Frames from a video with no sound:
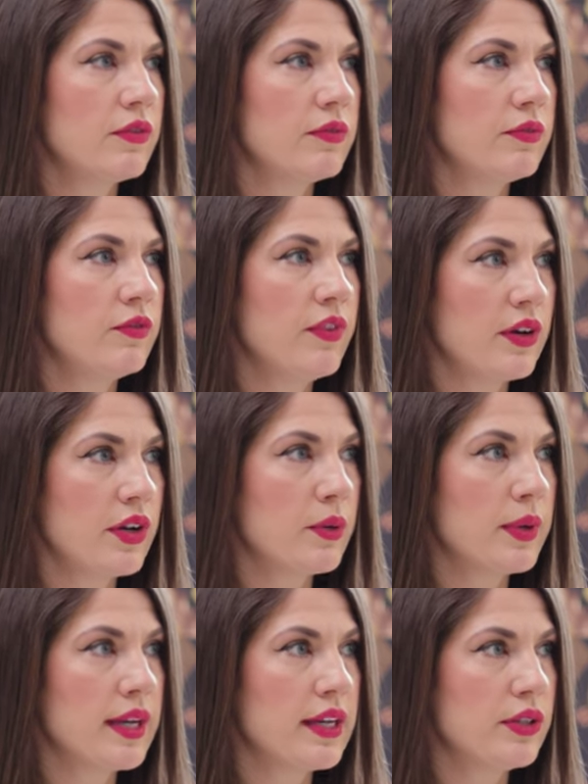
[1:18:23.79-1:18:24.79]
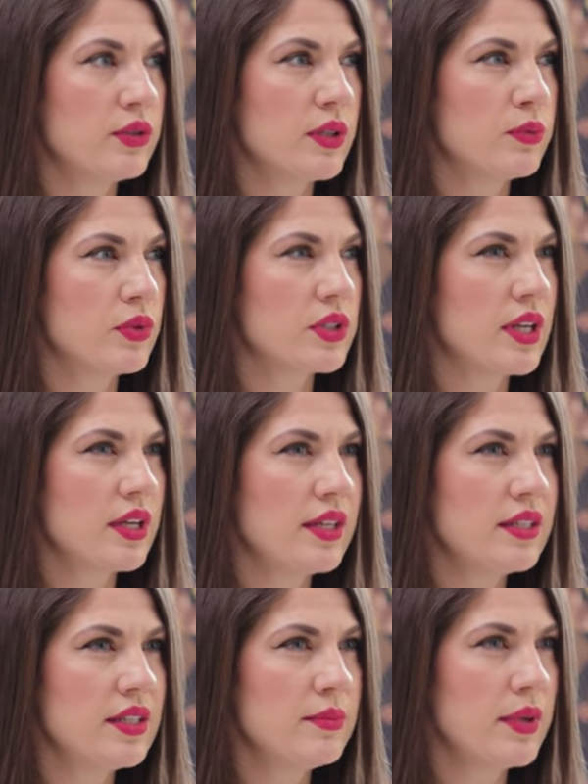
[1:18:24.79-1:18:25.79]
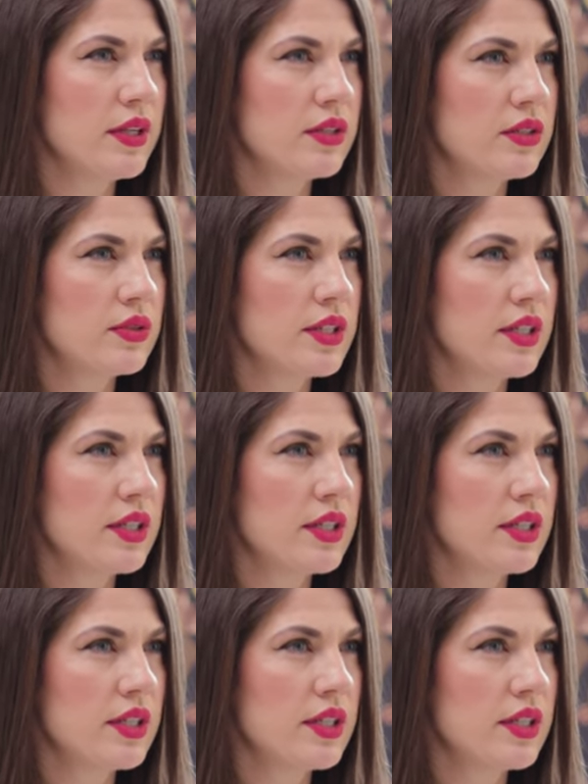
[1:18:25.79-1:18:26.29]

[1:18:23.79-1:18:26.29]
very quickly. You said, what, 18 months, you